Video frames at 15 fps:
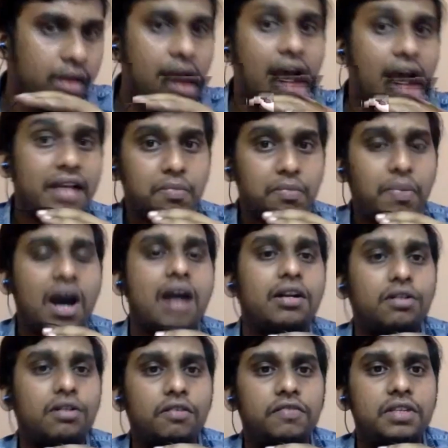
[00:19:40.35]
As a
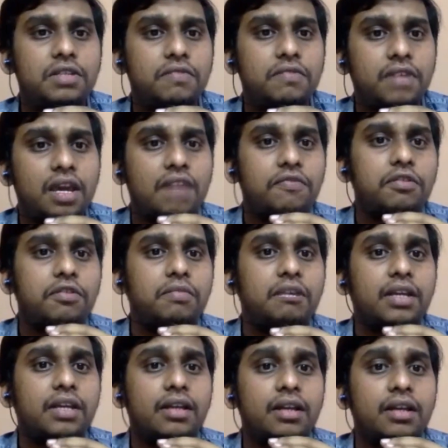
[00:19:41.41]
part of this, we have to
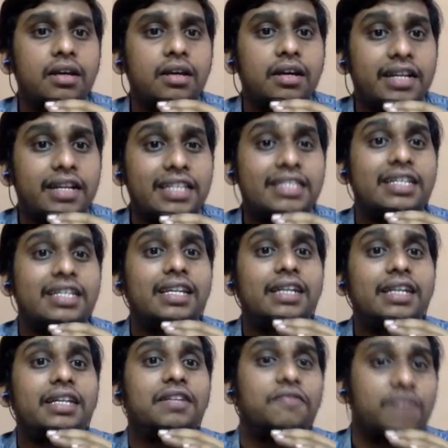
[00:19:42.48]
make
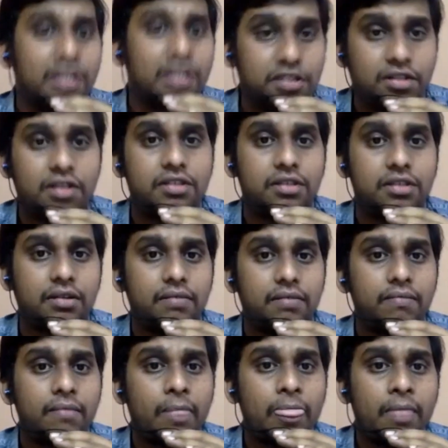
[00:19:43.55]
resilient infrastructure.
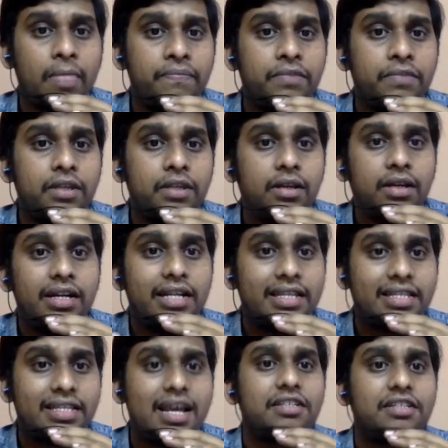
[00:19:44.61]

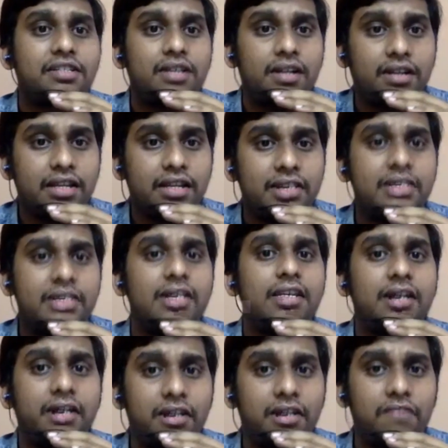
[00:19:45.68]
Disaster
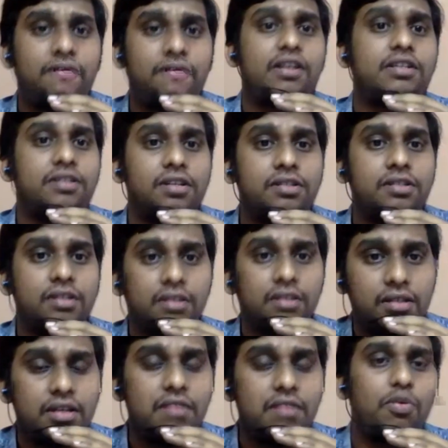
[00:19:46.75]
resilient infrastructure. This
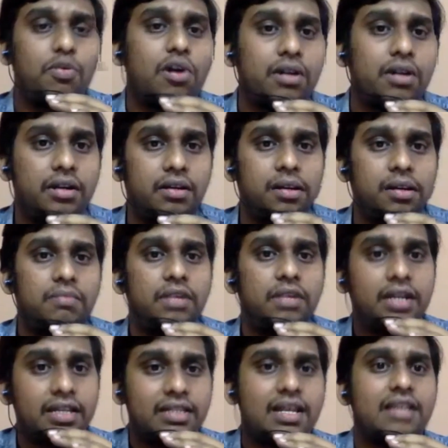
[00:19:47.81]
is an important term.
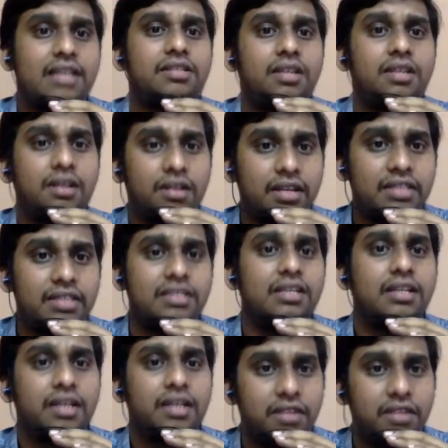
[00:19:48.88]
Disaster
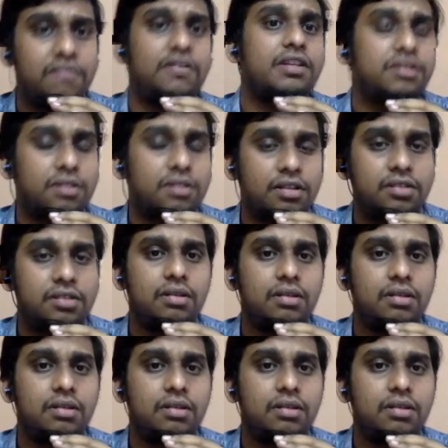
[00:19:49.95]
resilient infrastructure.